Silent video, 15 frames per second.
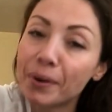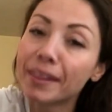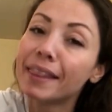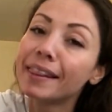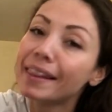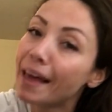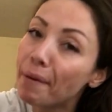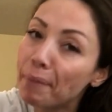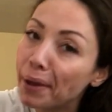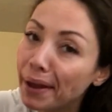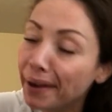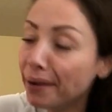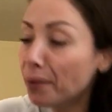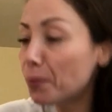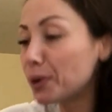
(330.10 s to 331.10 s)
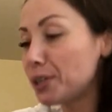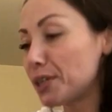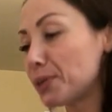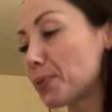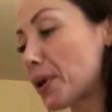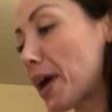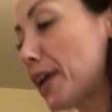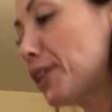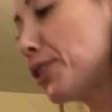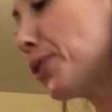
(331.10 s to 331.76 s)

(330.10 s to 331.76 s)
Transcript: with lemon, which is what I